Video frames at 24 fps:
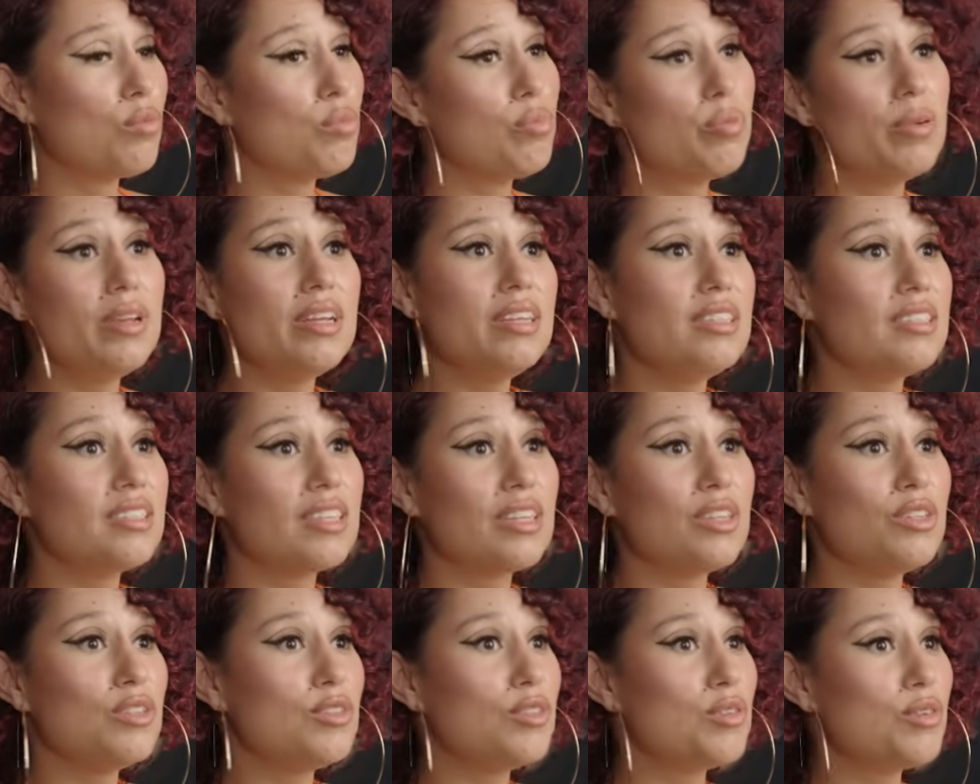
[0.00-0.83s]
please
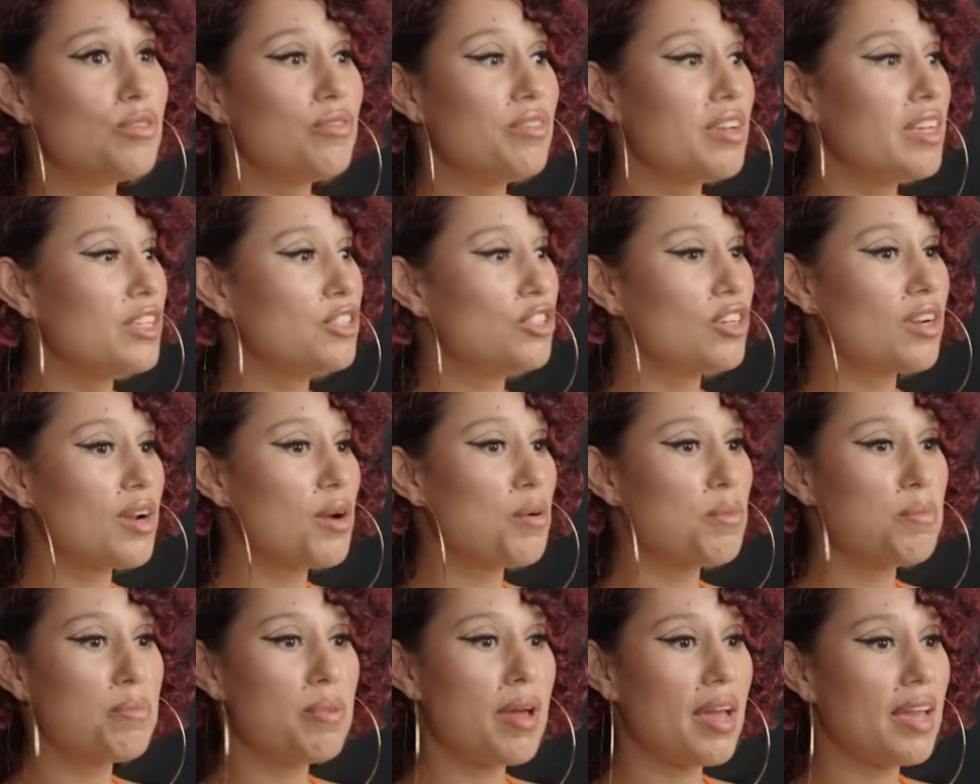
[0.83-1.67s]
can you do a feature and
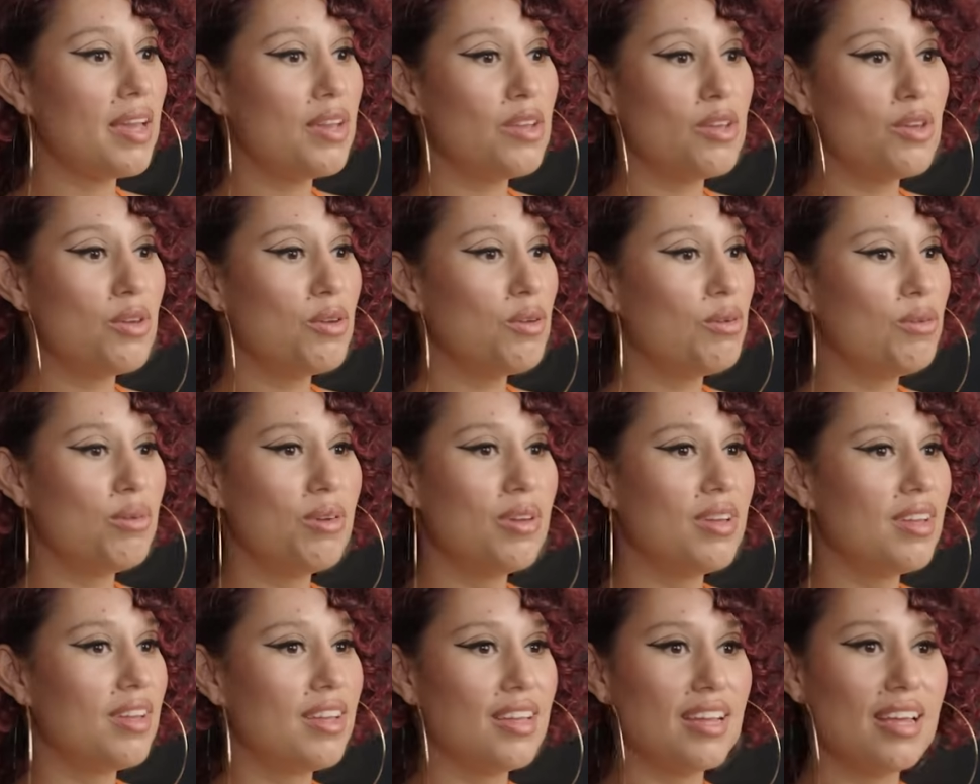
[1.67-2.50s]
I'll pay you,
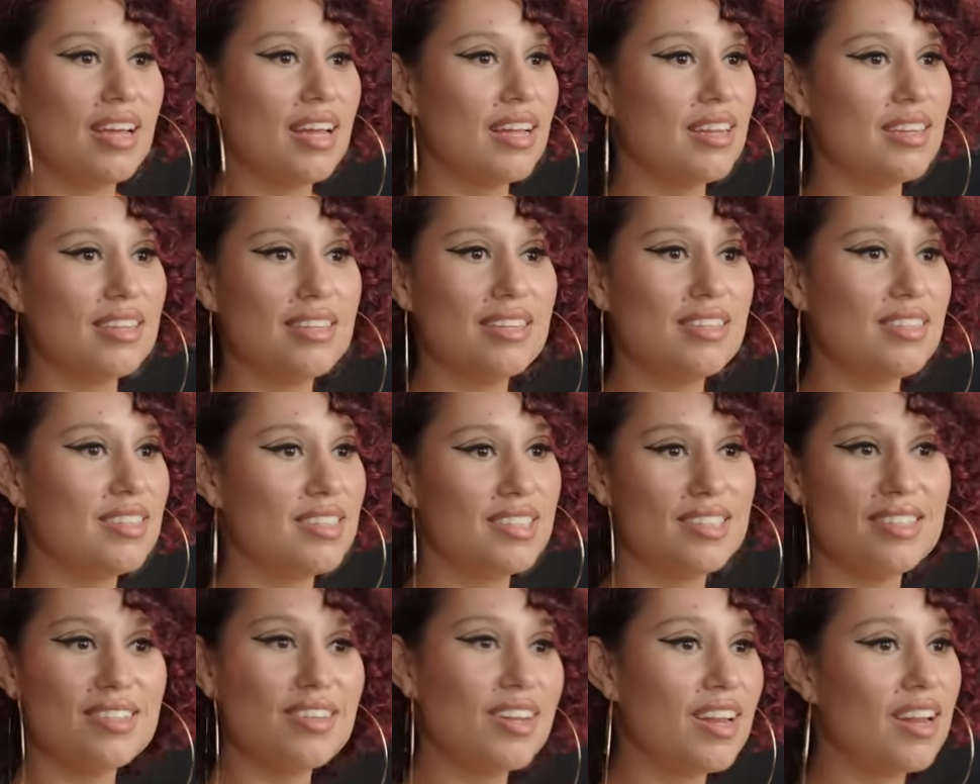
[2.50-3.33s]
and
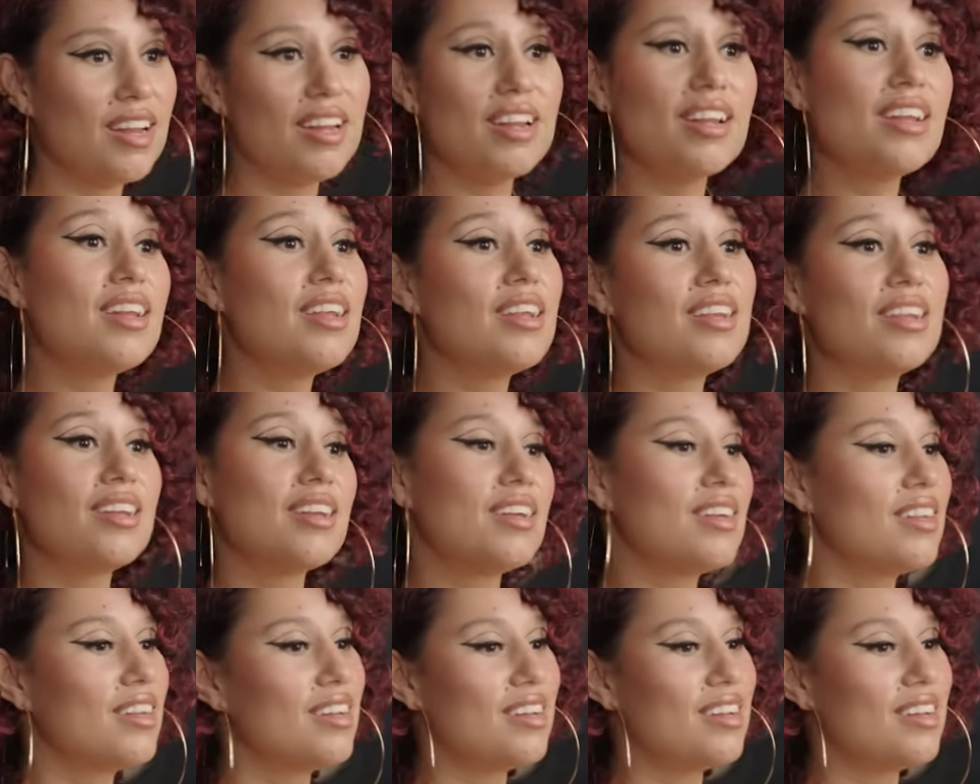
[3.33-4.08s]
da da da.